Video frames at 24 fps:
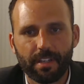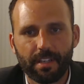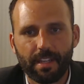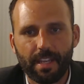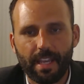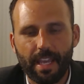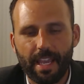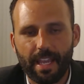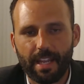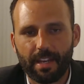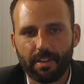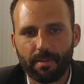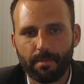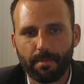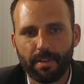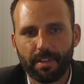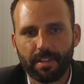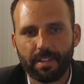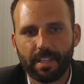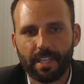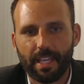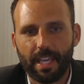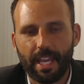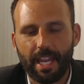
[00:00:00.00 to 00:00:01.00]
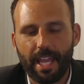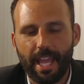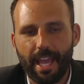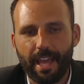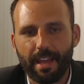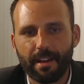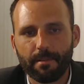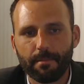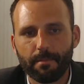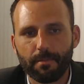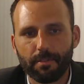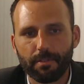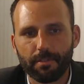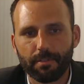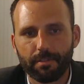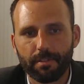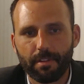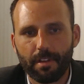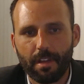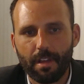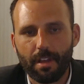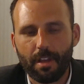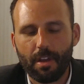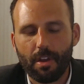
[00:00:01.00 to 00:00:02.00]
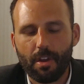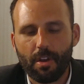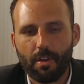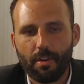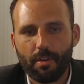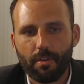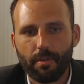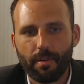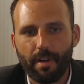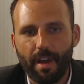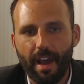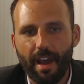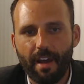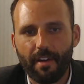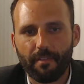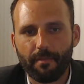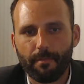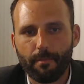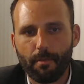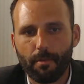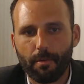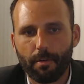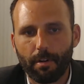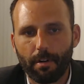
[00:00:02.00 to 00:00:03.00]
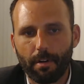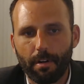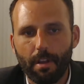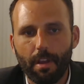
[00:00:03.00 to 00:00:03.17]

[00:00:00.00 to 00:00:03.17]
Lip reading: and domesticate animals who have more,